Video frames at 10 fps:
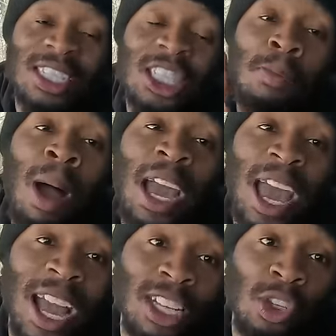This is my
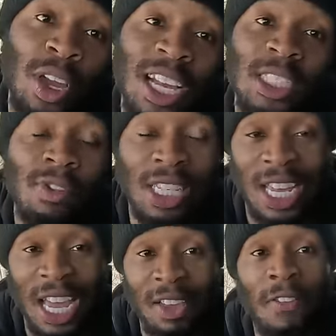answer as of
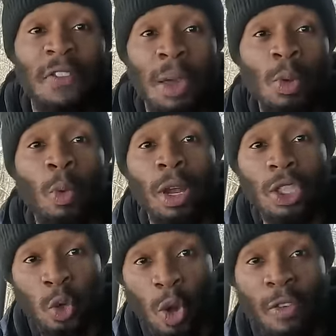today,
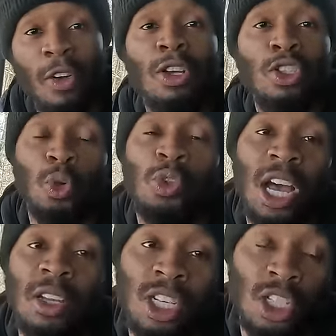February 12th,
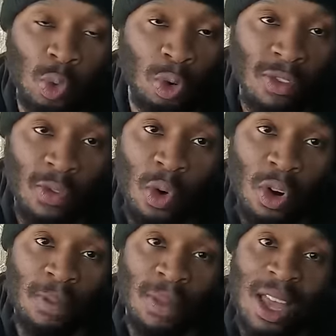
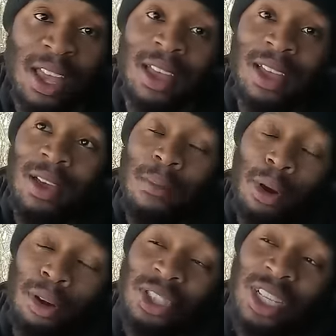2024.
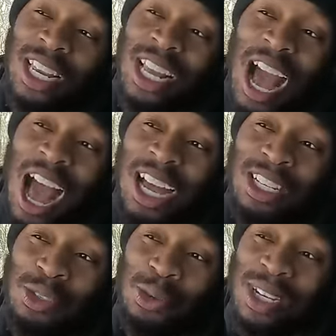Personally,
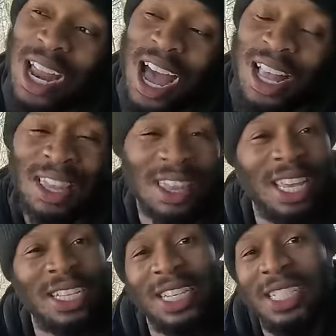I do not
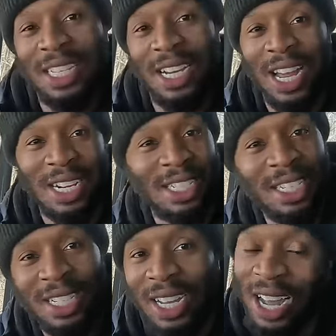think that it's a good
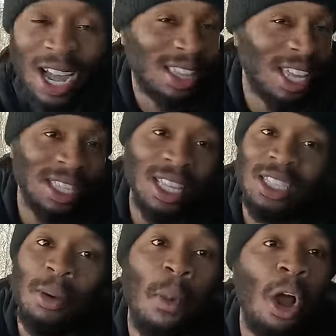idea. I think
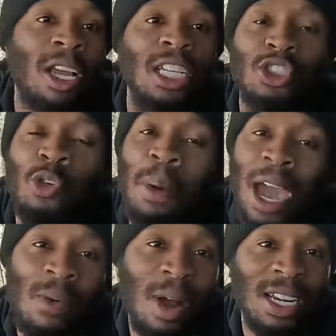that the market is too
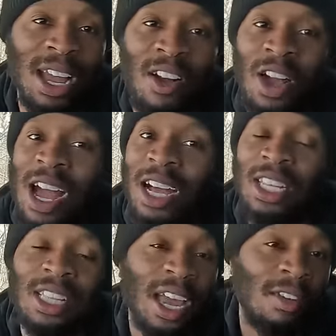bad right now. I
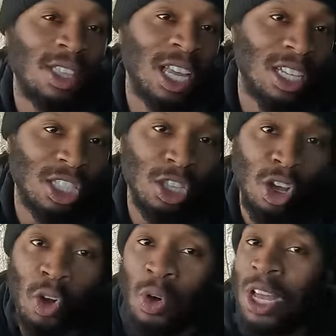think that everything is
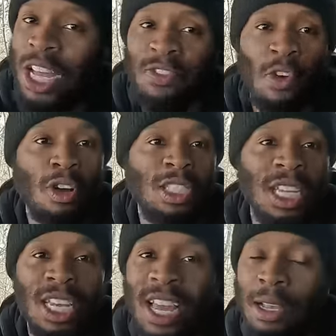slow as far as the
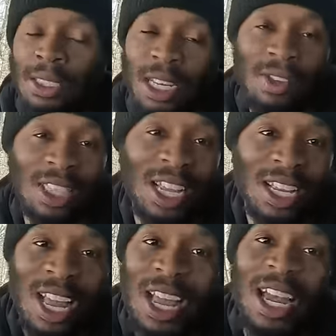gig apps and
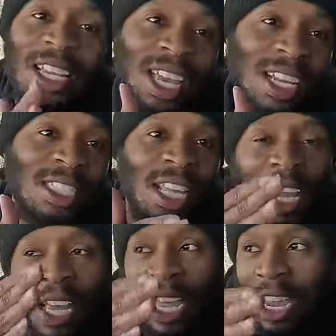everything. Like, yes,
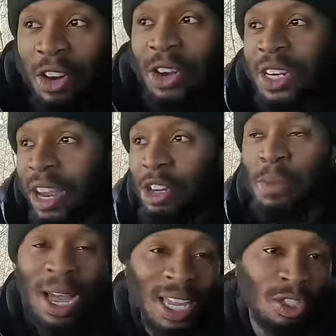here and there
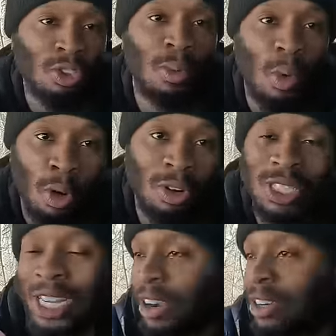you might get you some
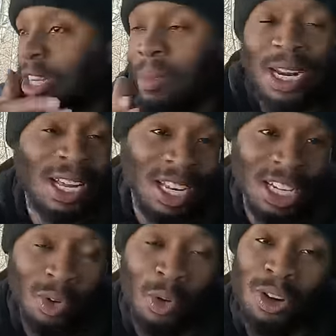orders, here and there you might not get
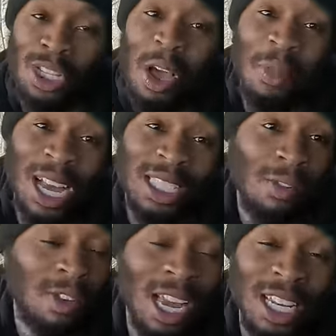any orders. But as
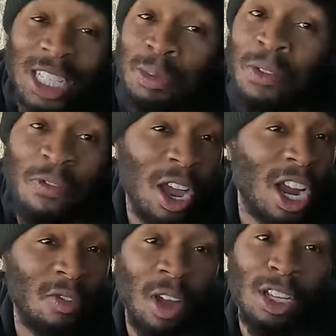of lately, it's been
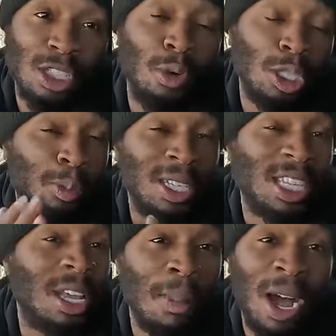very, very slow,
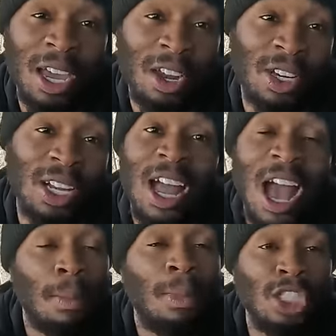especially in my area.
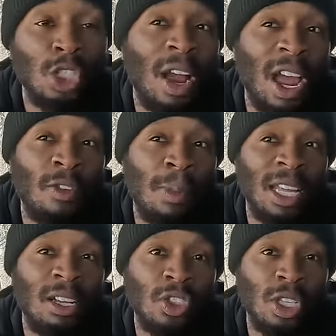I'm not sure how
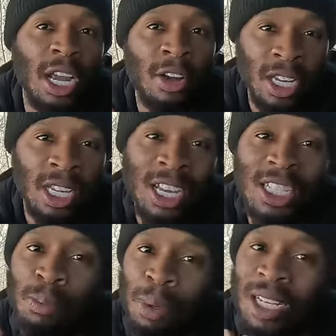everybody else area
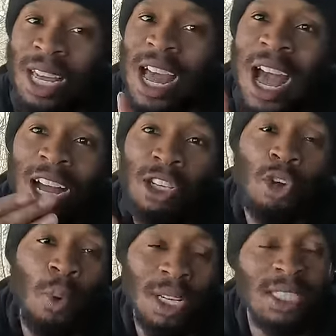is, but I
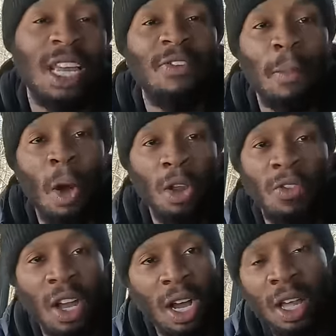do want to say from all
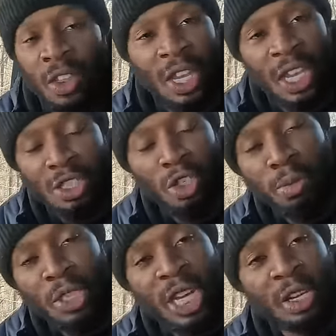of the other gig
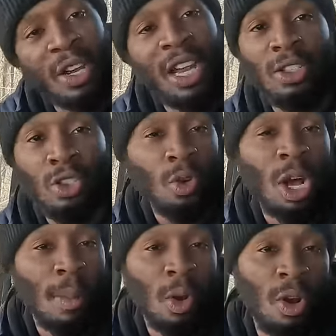tuber channel that I do
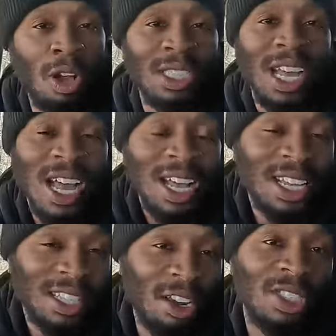come across,
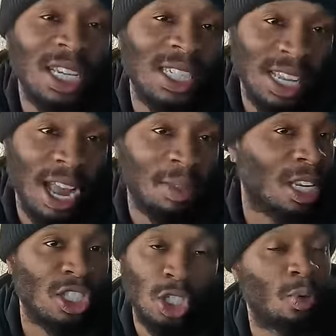they're saying the same
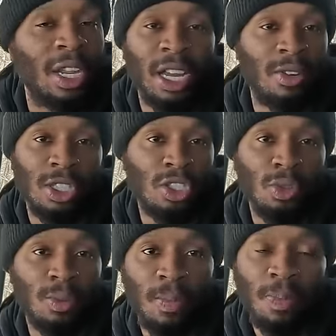thing, just slow in the area
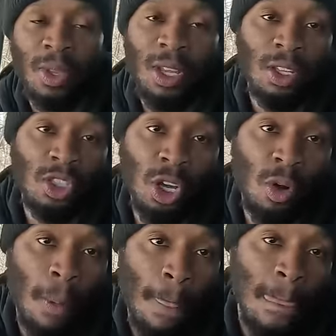too.
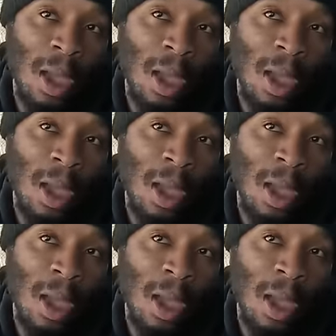So,